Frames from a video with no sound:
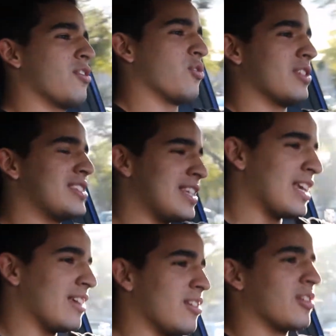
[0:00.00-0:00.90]
through the
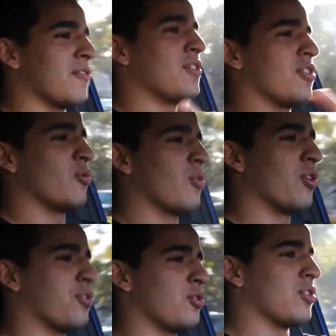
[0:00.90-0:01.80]
seat, you can feel the
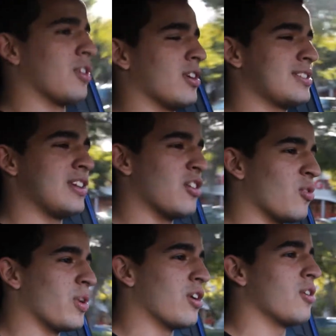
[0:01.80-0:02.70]
road through the steering
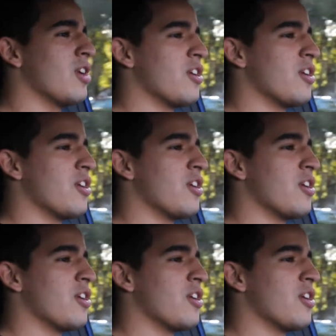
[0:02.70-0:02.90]
wheel,